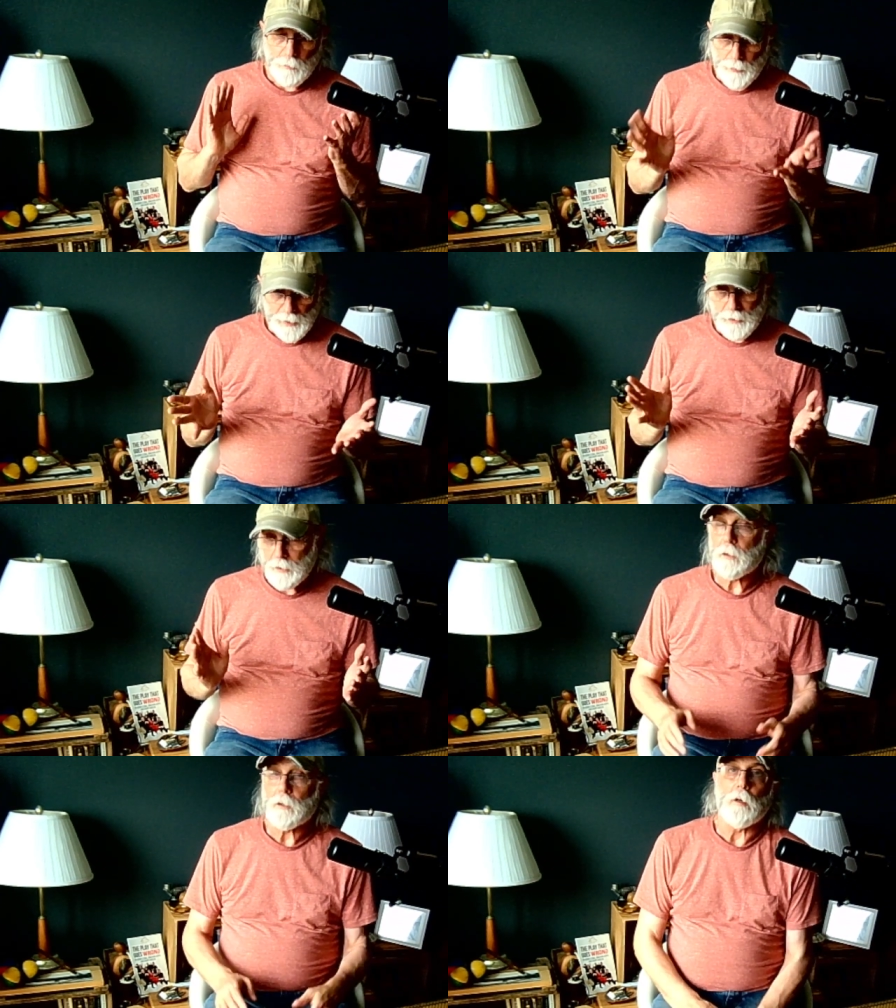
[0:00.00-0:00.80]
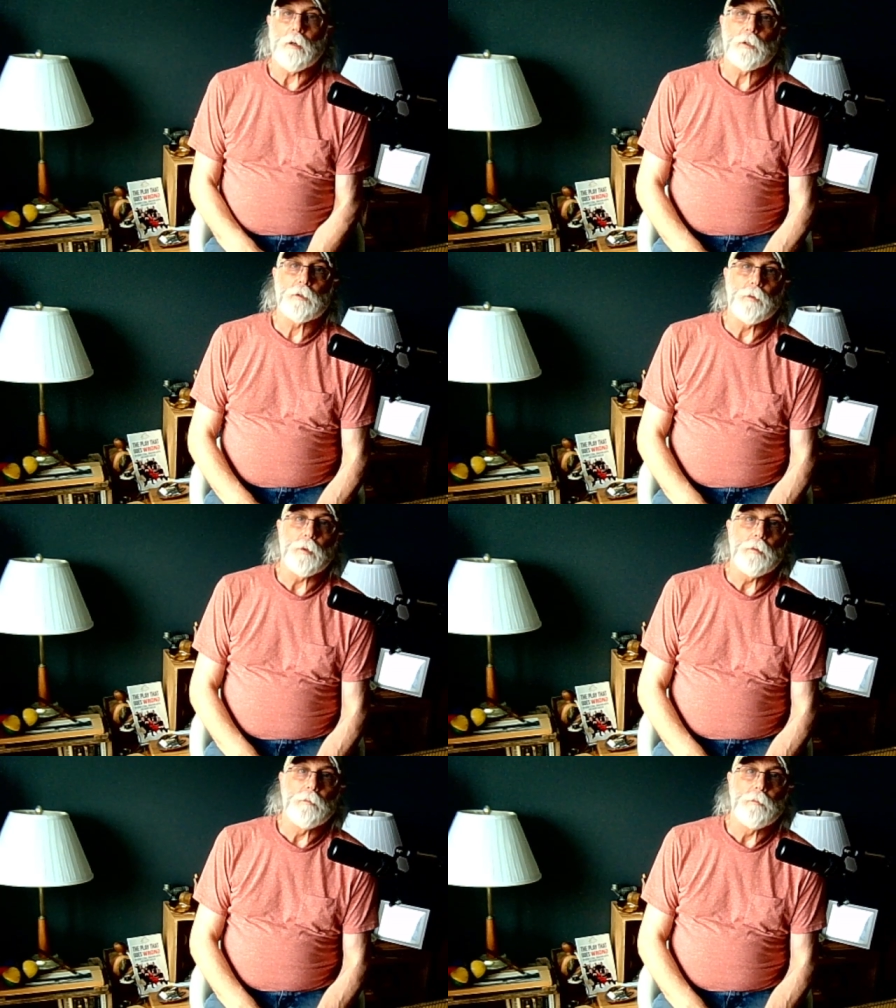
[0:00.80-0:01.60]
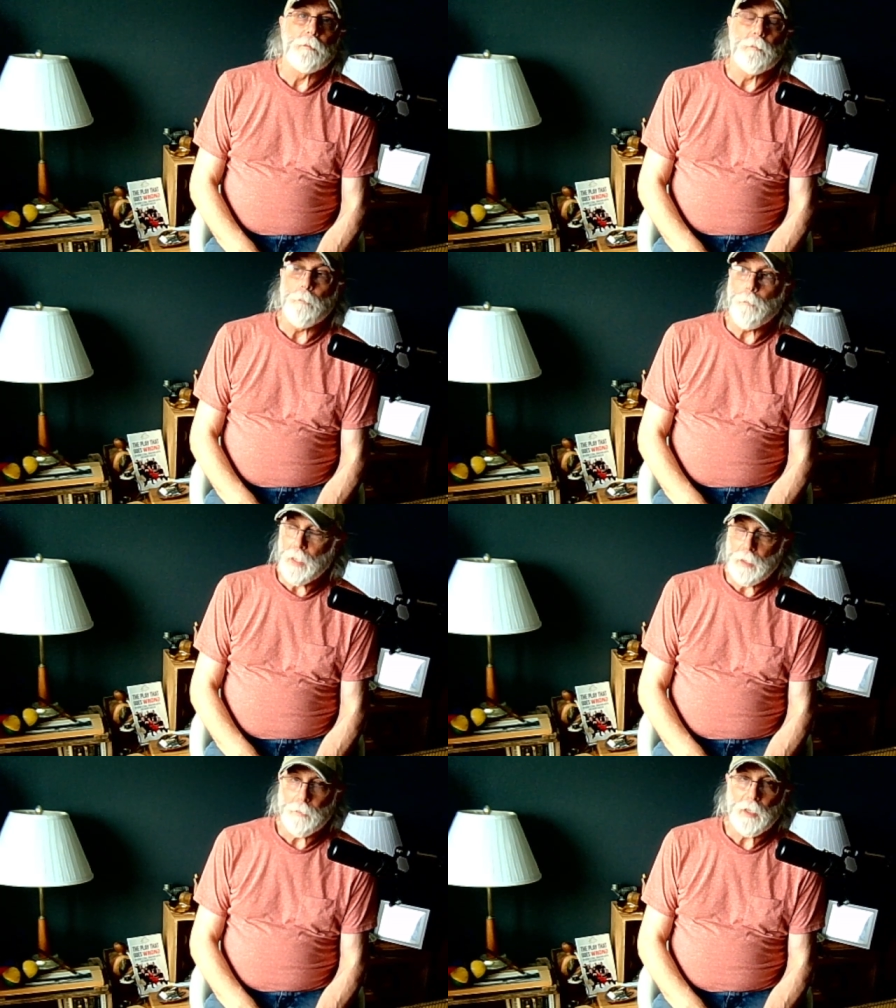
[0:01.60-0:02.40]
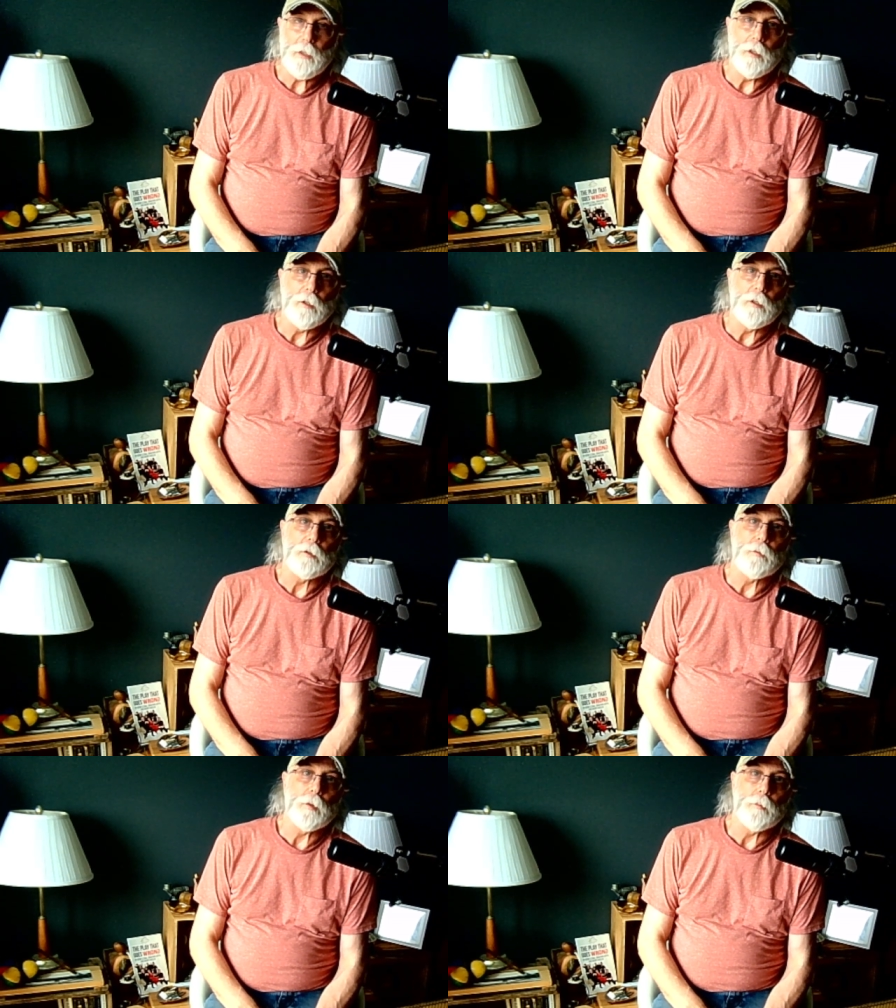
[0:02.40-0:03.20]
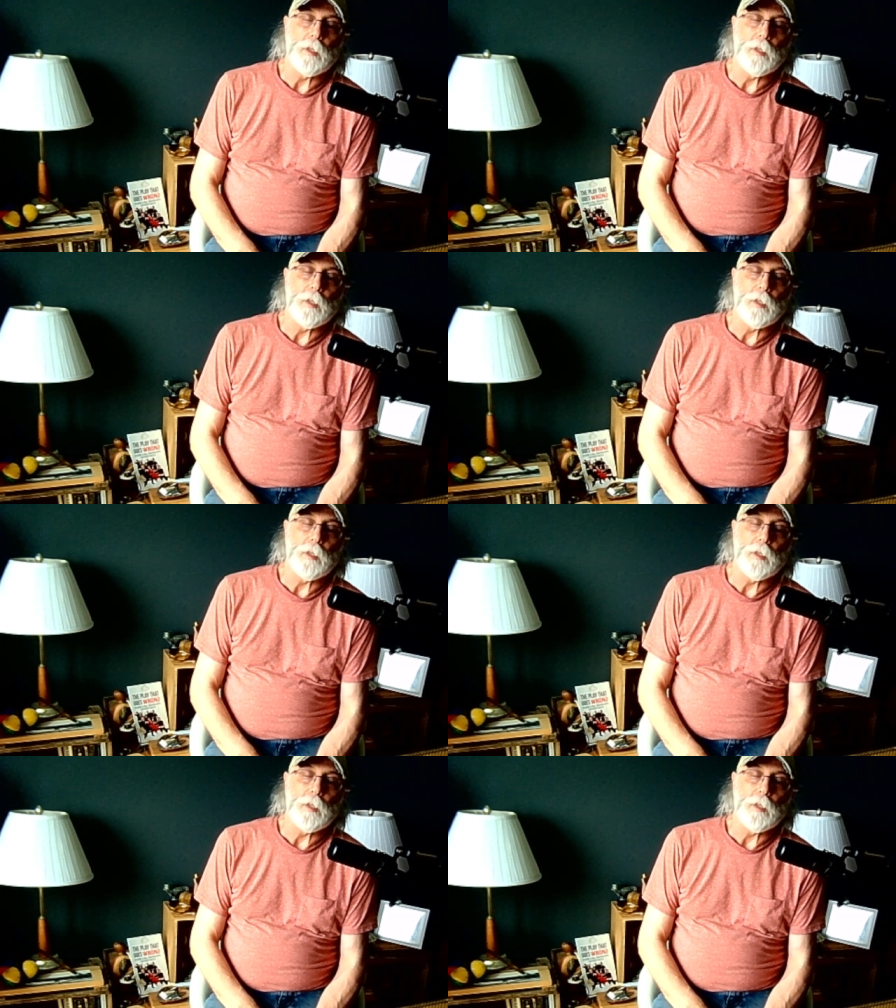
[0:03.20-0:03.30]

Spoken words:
basic guitars for many, many years, from